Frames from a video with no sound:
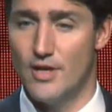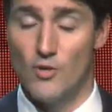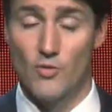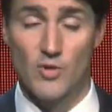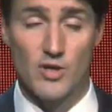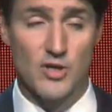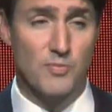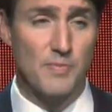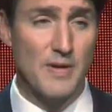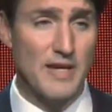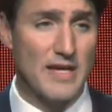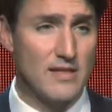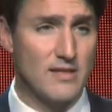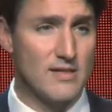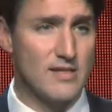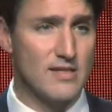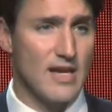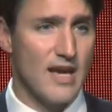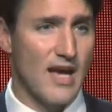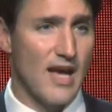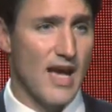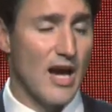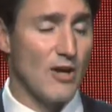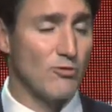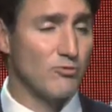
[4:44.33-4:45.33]
which means
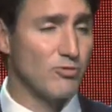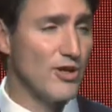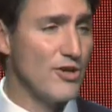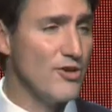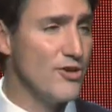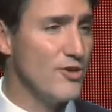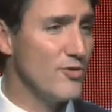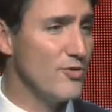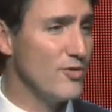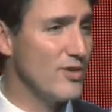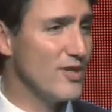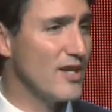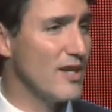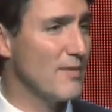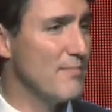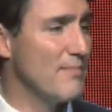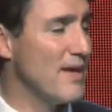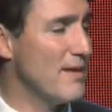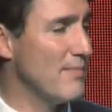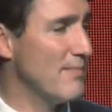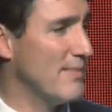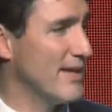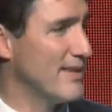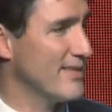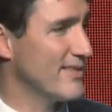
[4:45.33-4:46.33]
a renewed
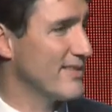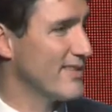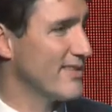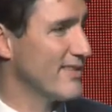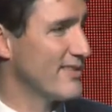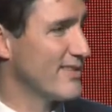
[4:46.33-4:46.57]
commitment